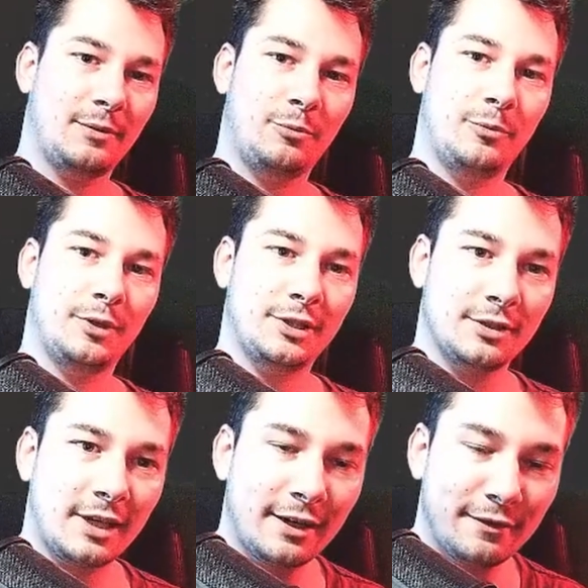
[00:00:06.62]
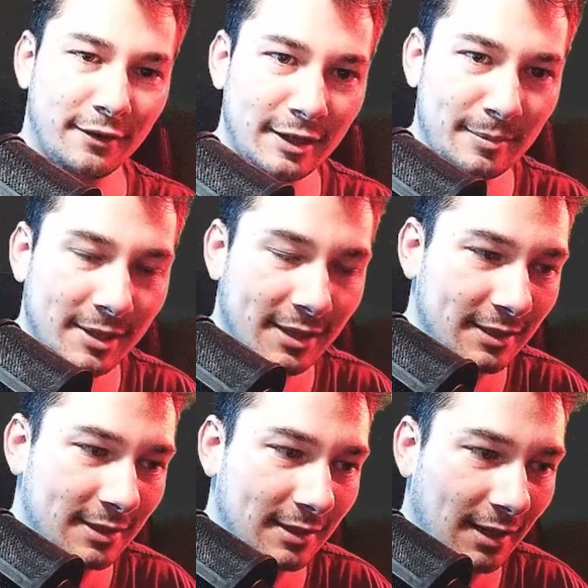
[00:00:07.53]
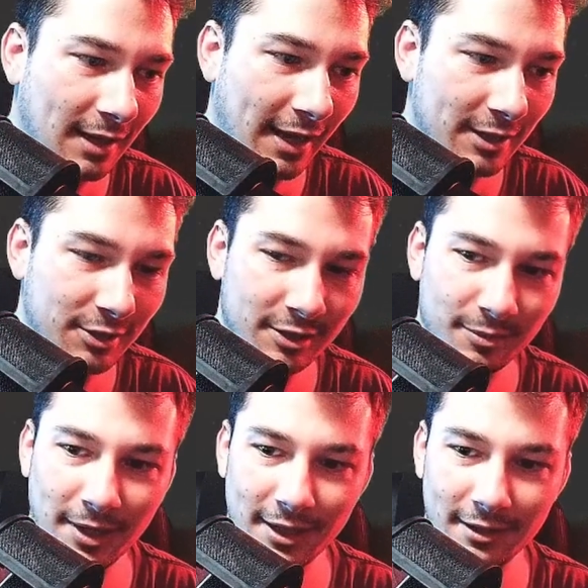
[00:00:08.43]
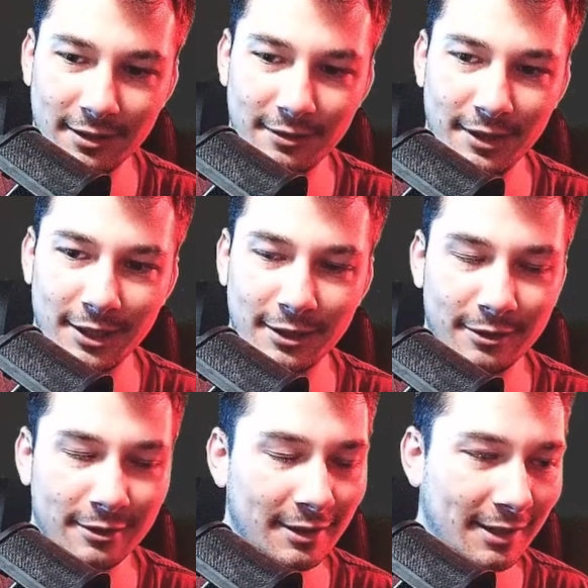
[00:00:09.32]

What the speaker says: which is kind of funny because I had just made a video